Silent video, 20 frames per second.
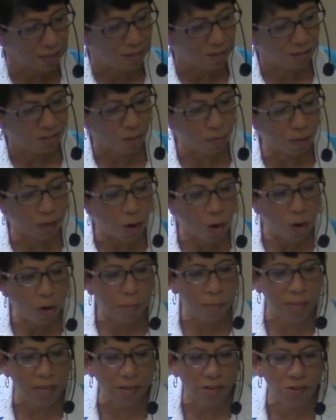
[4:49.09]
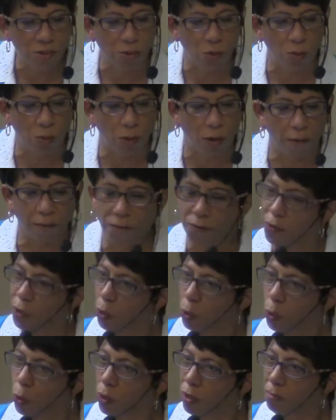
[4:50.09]
So behold means to
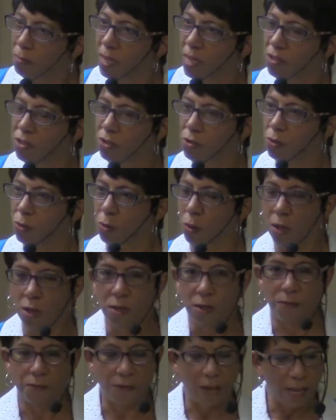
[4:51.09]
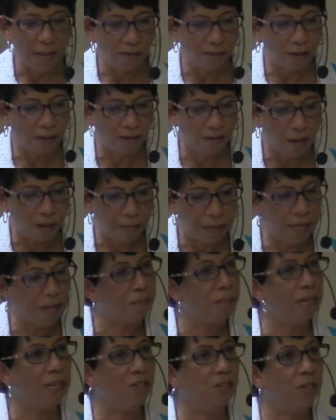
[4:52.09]
view, it means to face something,
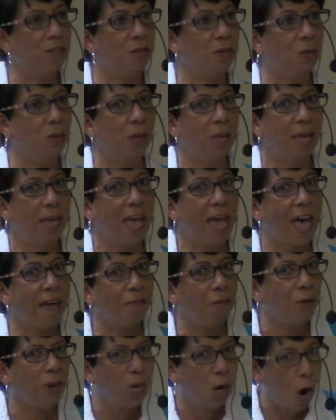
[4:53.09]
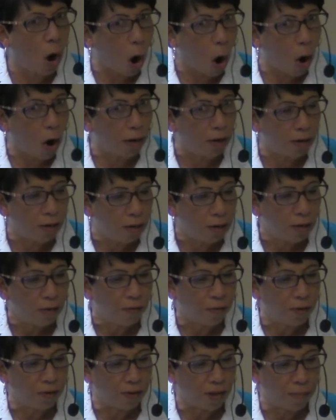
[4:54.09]
it means to have regard
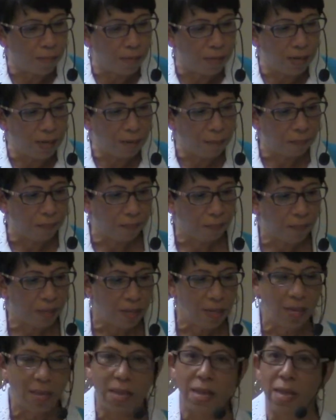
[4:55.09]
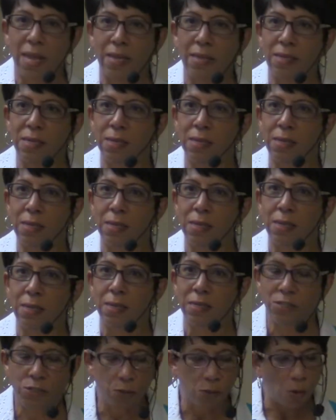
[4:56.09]
for something, and
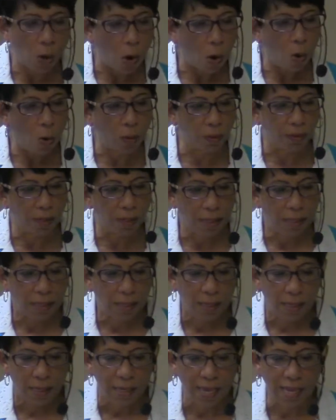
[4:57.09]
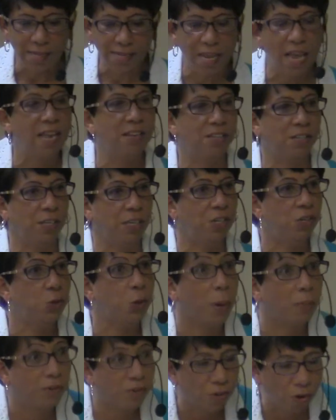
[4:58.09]
to hold intensely,
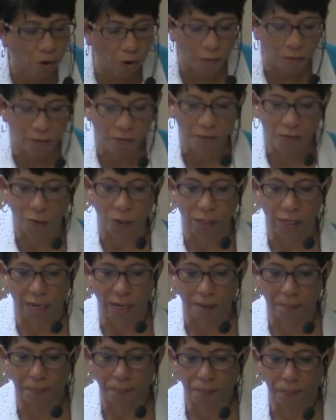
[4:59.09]
to observe fully.